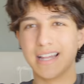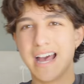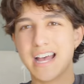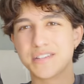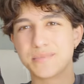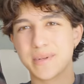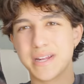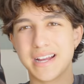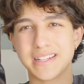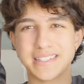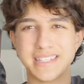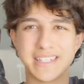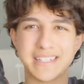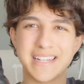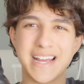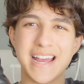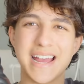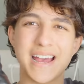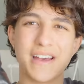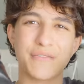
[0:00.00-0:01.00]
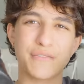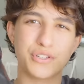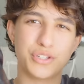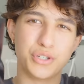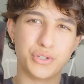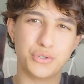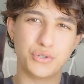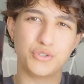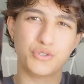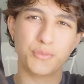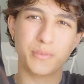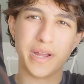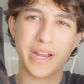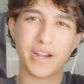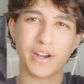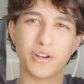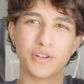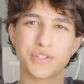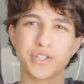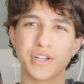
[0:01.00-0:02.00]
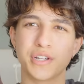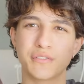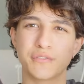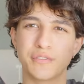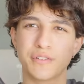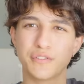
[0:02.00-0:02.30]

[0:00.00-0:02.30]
Last but not least, I have two pairs of